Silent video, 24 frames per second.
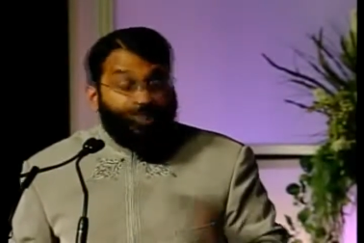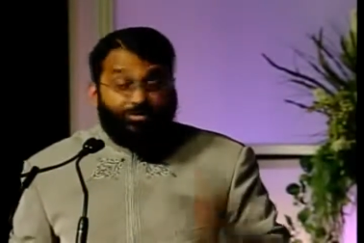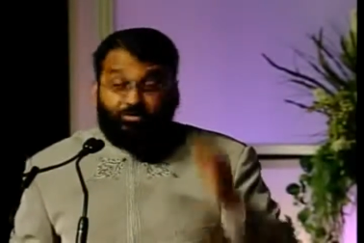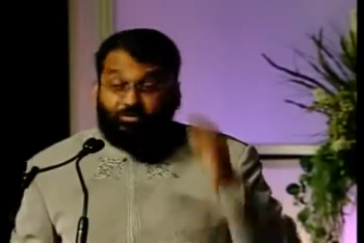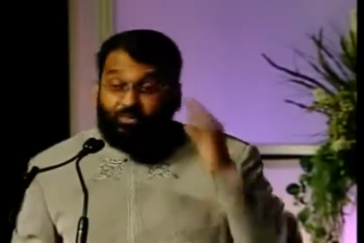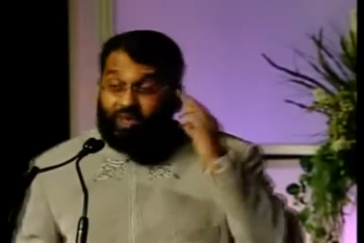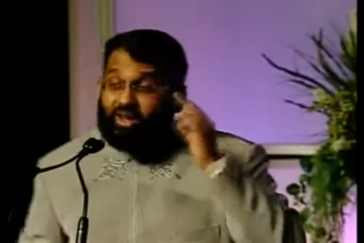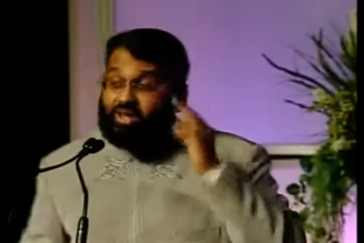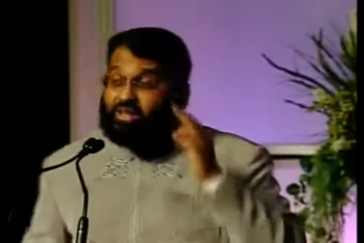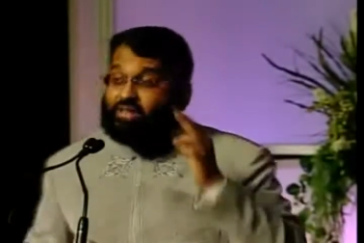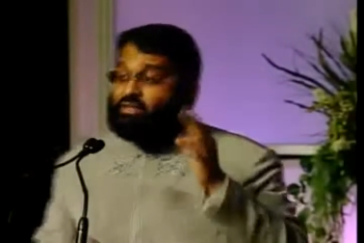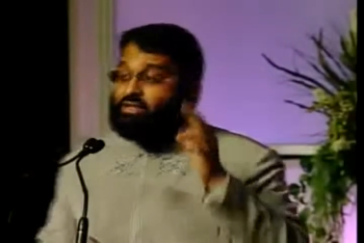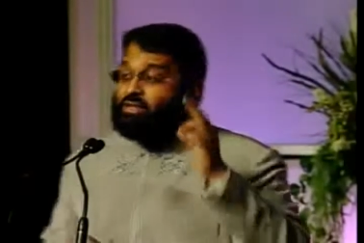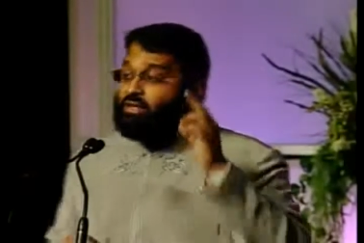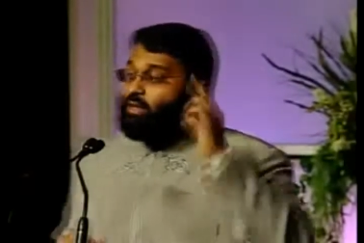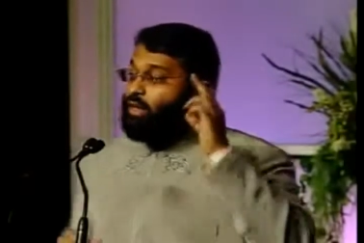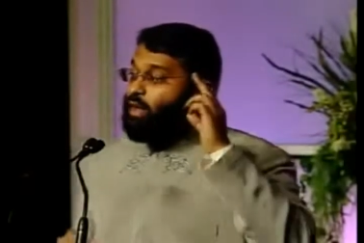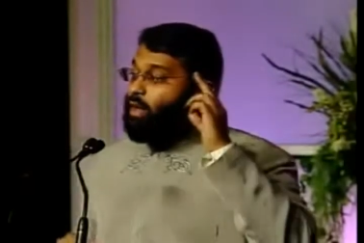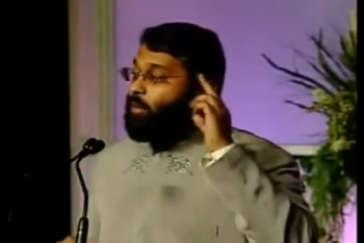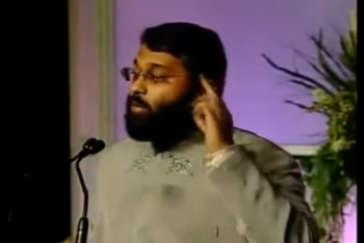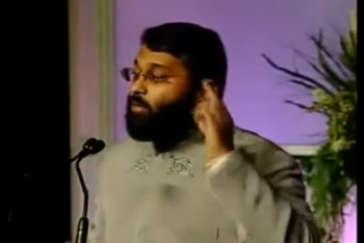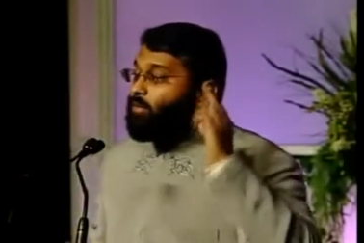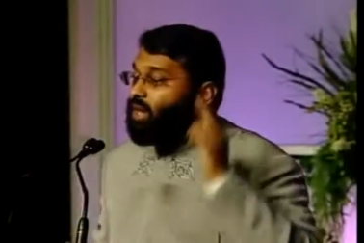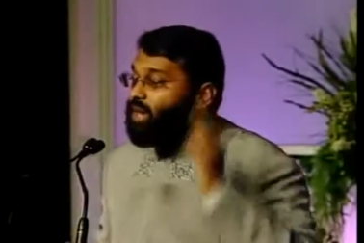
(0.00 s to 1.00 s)
I find it
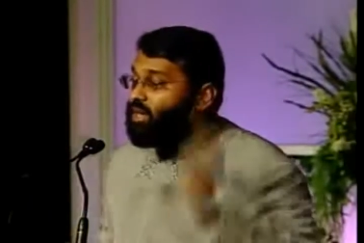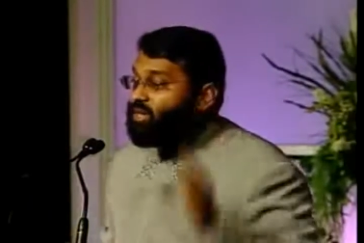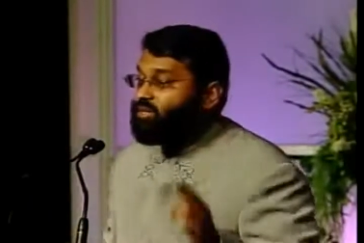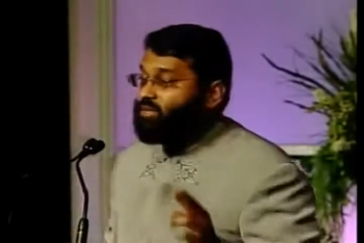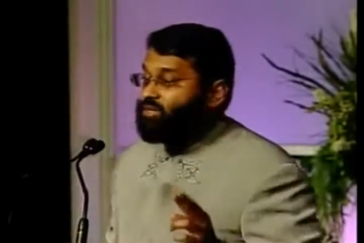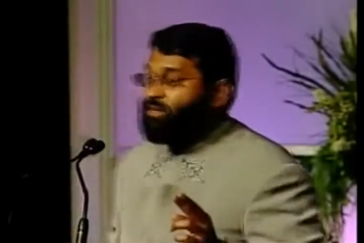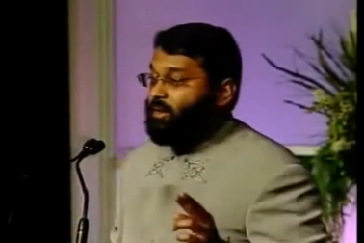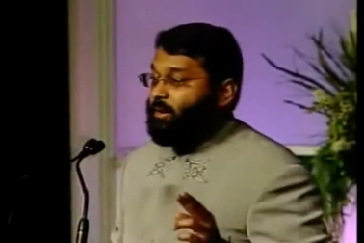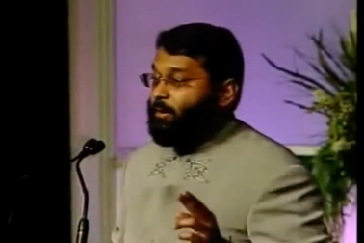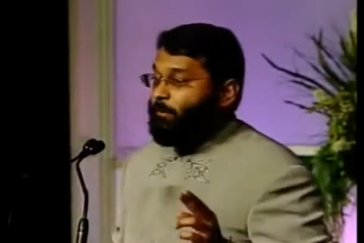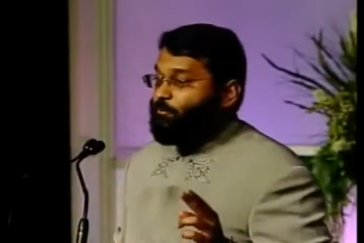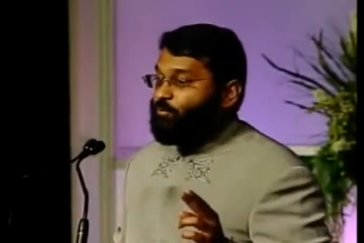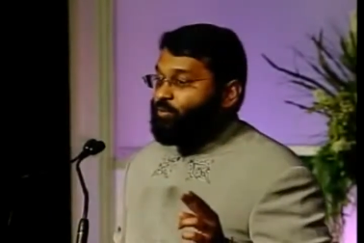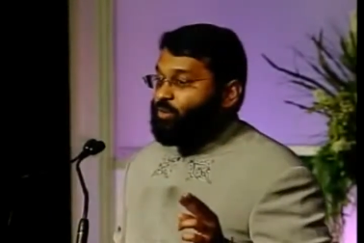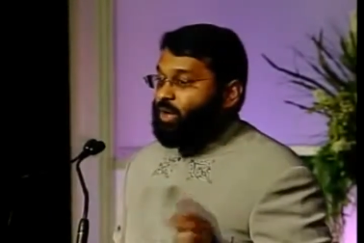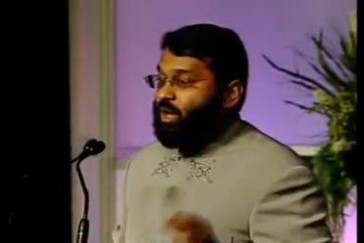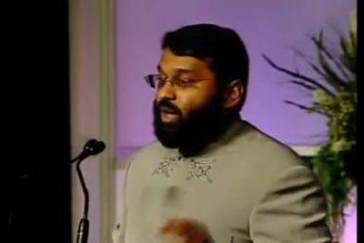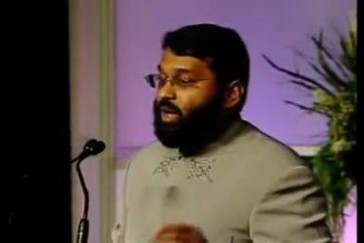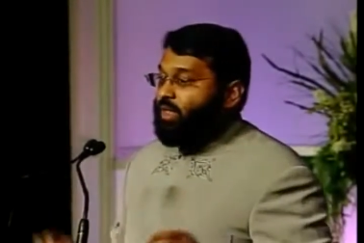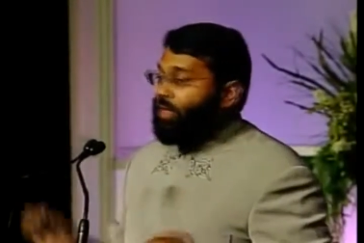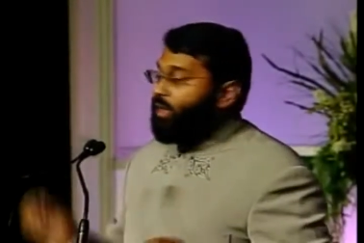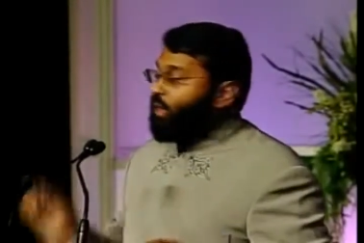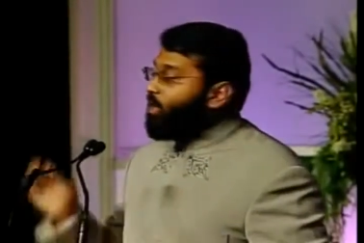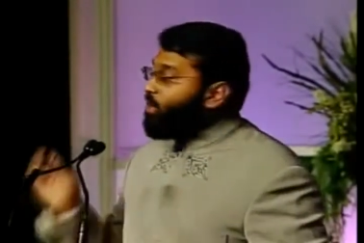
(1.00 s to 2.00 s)
amazing
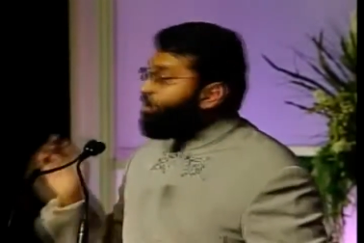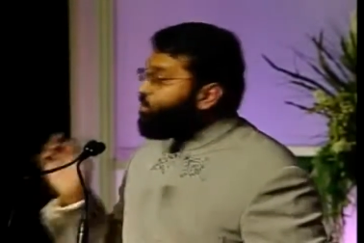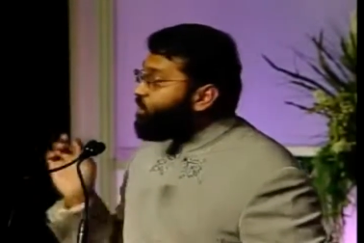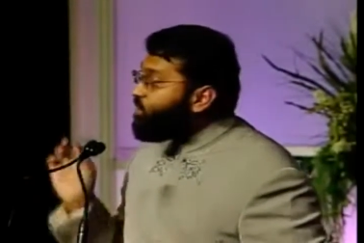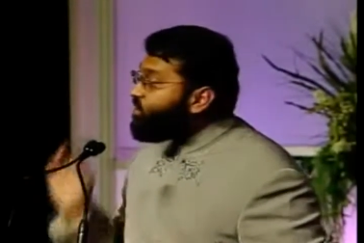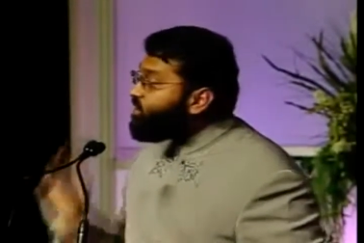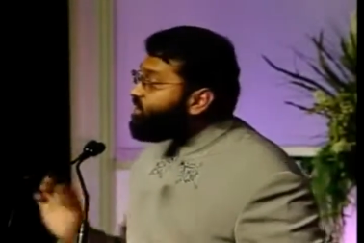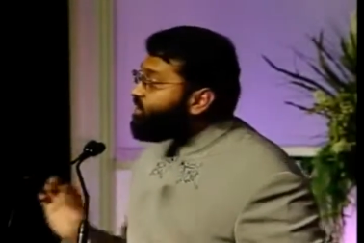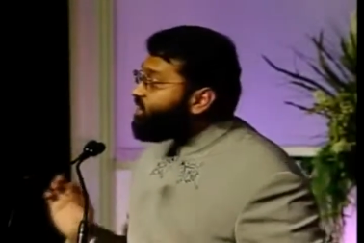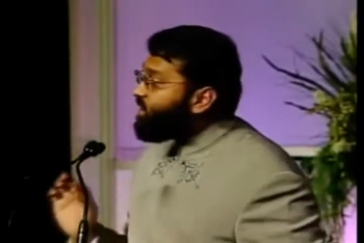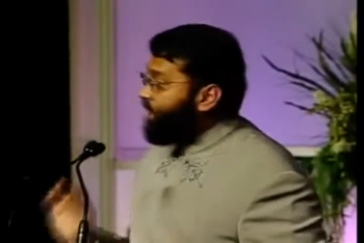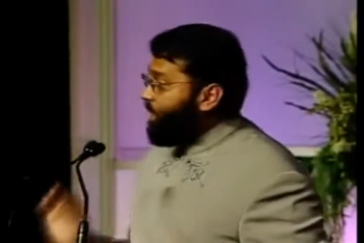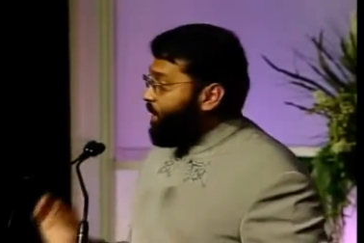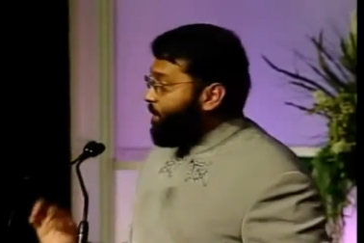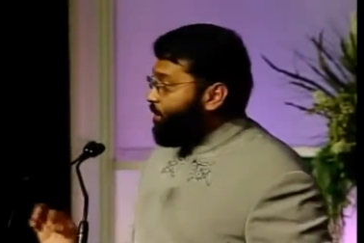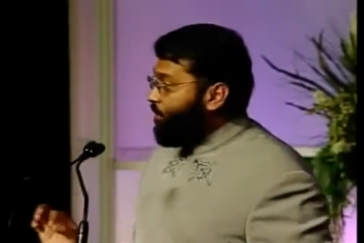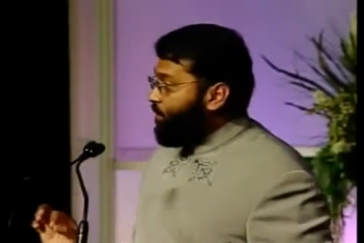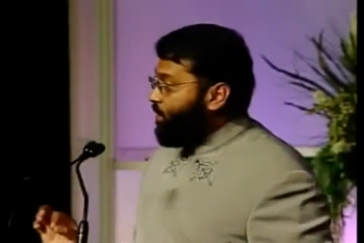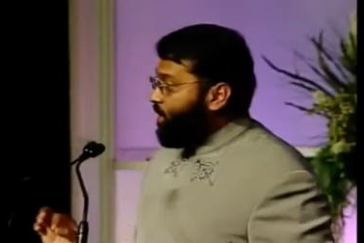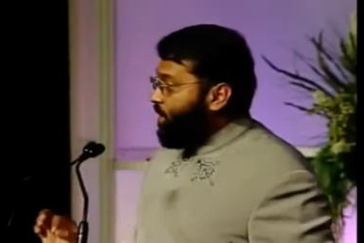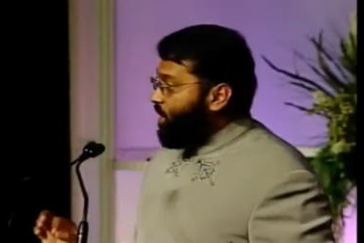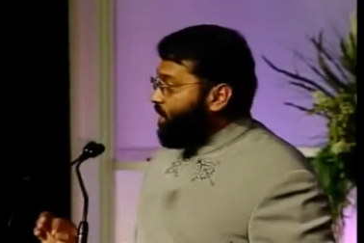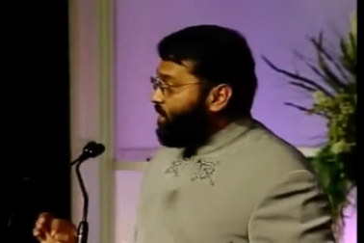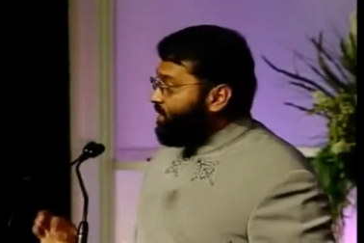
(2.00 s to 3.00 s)
that a
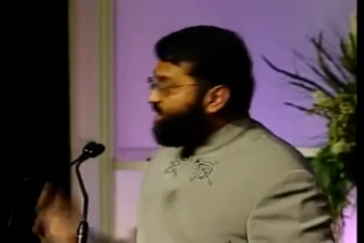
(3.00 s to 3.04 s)
Muslim